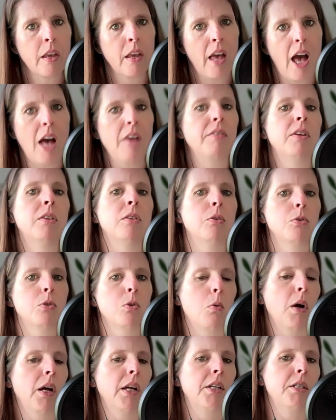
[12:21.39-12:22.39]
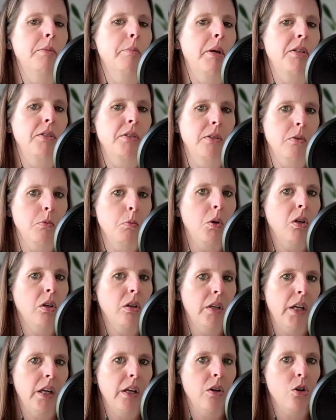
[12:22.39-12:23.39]
having those quiet spaces
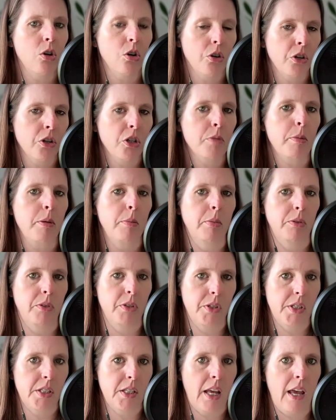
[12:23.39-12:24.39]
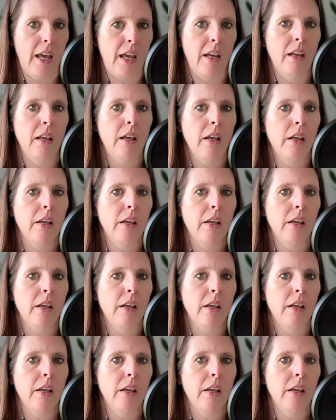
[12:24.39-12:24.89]
will encourage people to stay